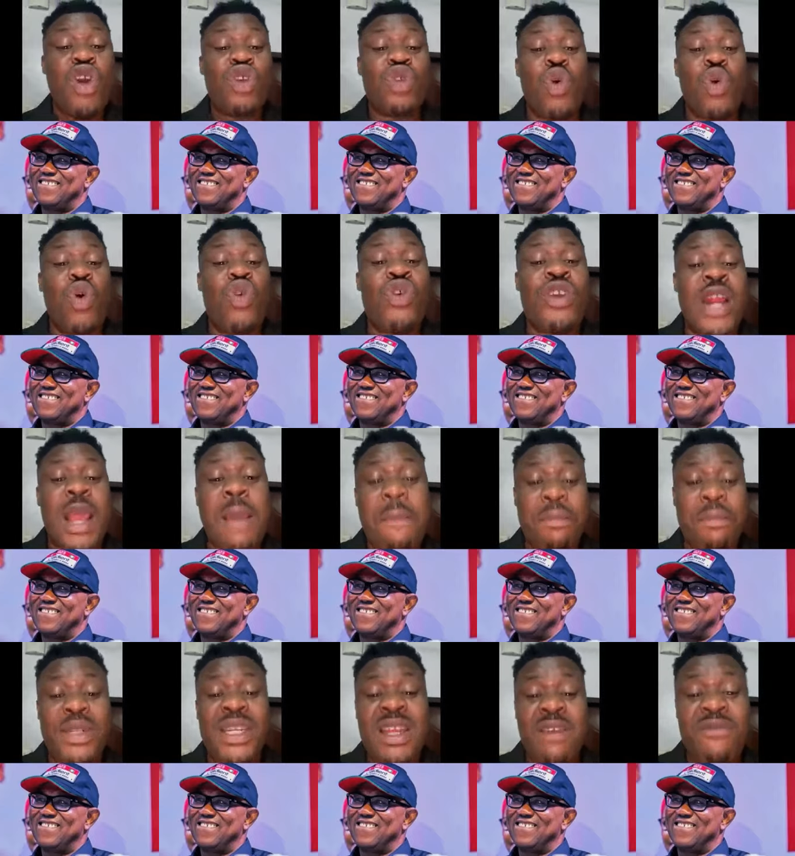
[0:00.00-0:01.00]
Speaker 1: to reap
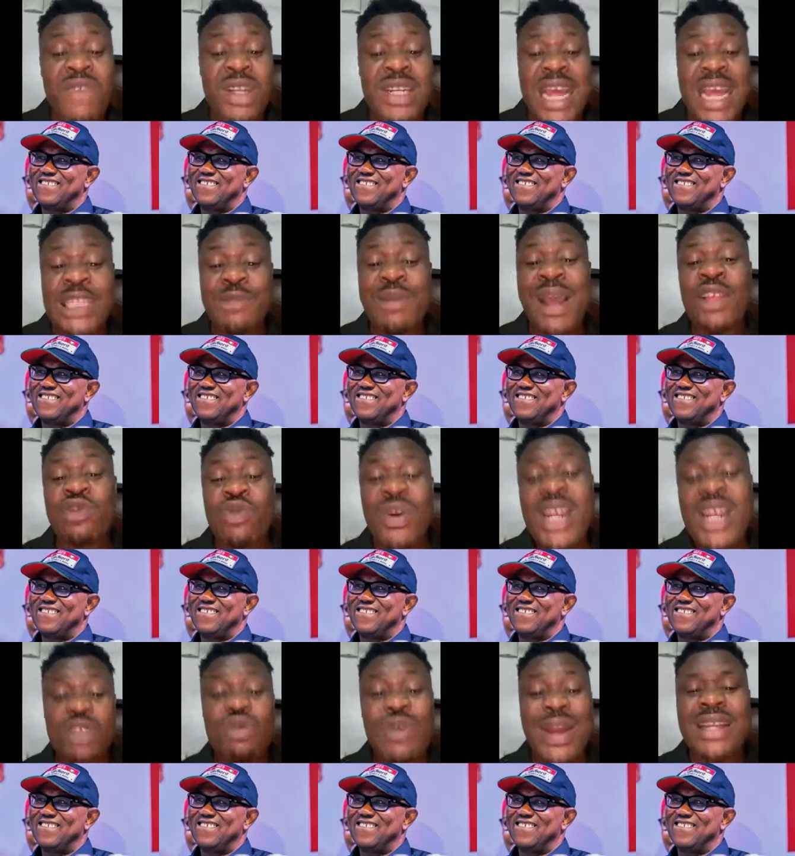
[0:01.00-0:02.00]
dividends by
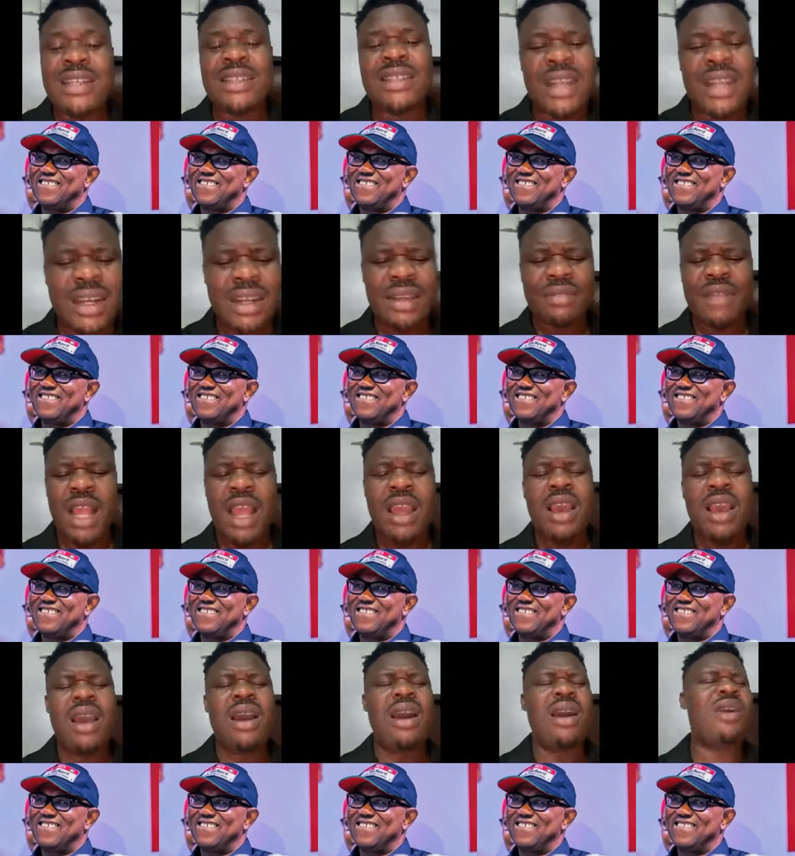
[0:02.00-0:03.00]
2023.
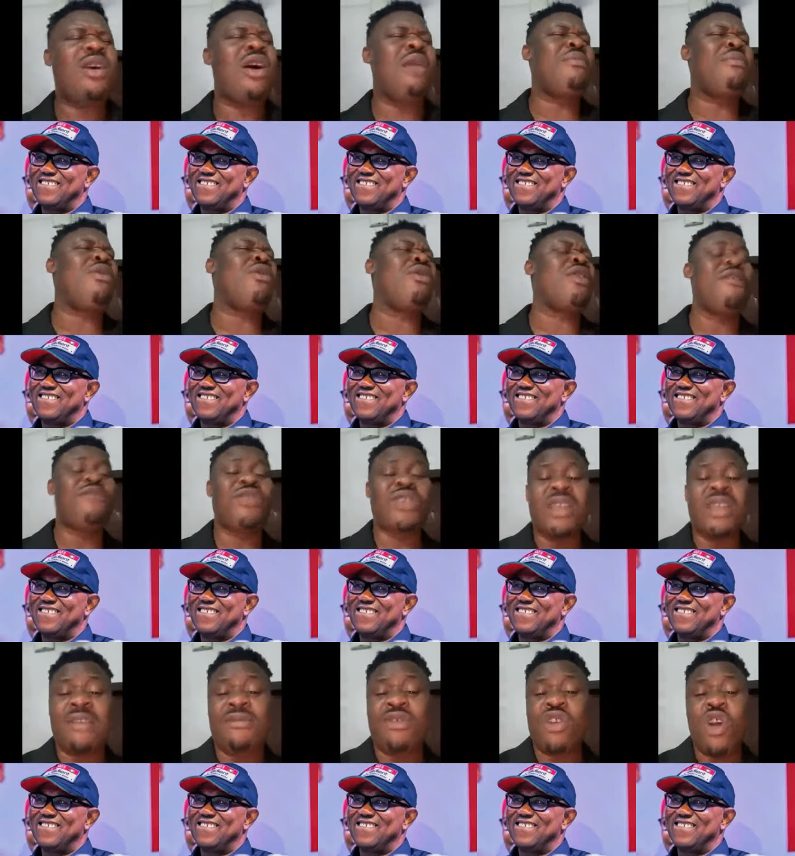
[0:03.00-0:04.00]
Come on, if you see,
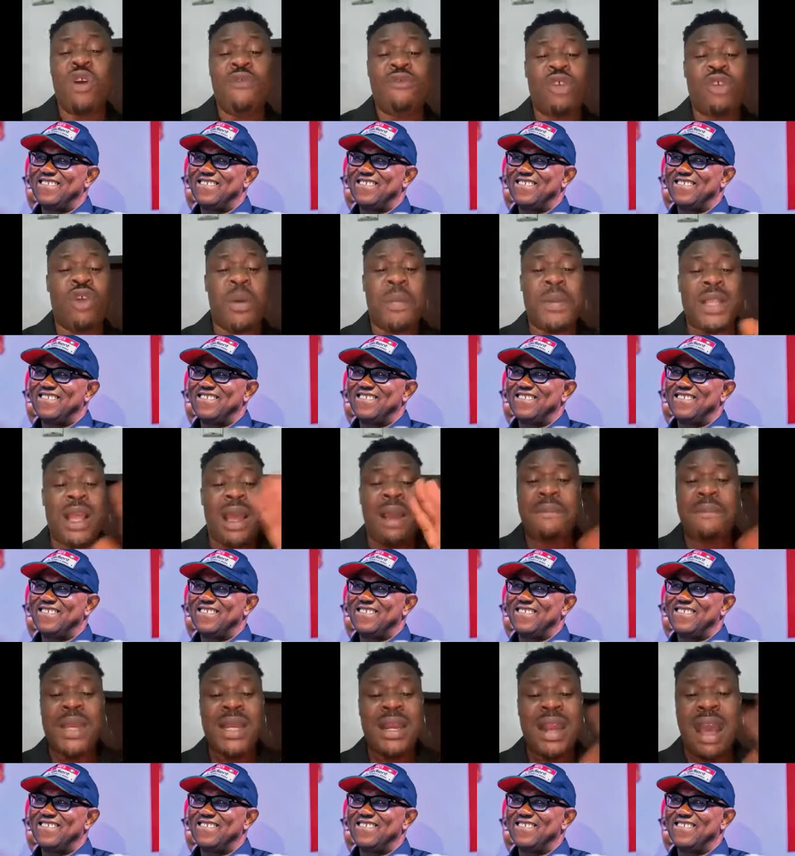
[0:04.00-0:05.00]
if you know not vote for Peter Obi
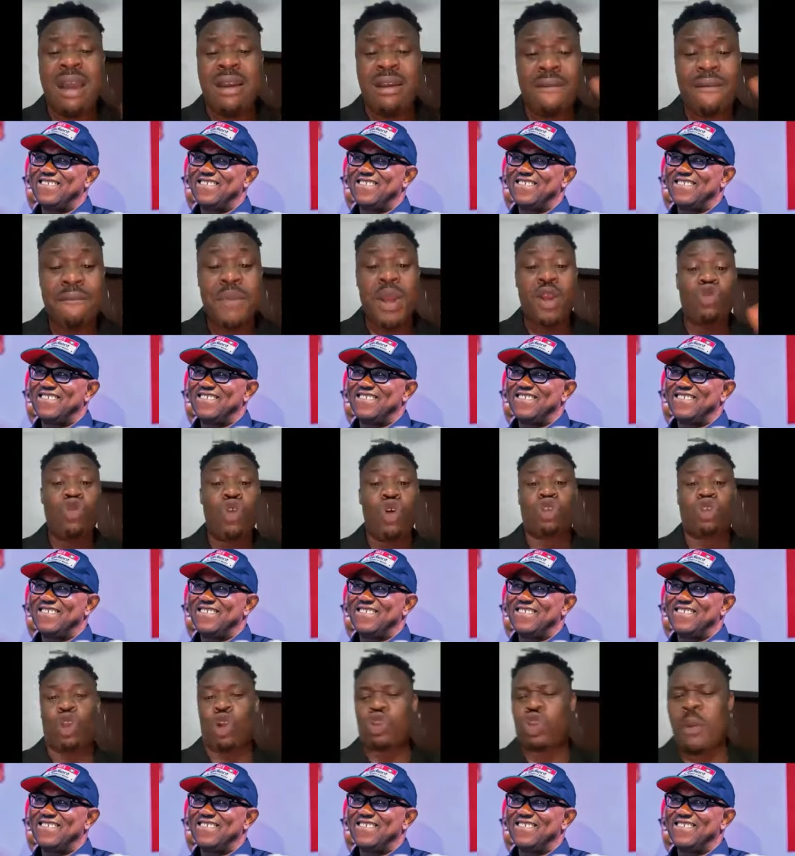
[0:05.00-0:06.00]
now, man, you don't
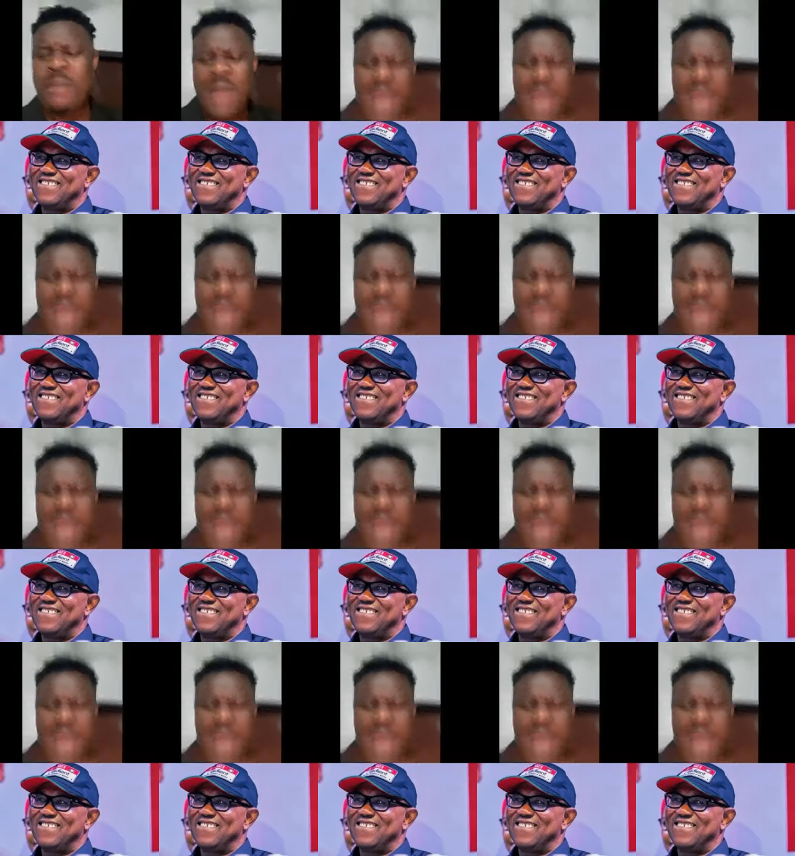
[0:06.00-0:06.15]
talk to me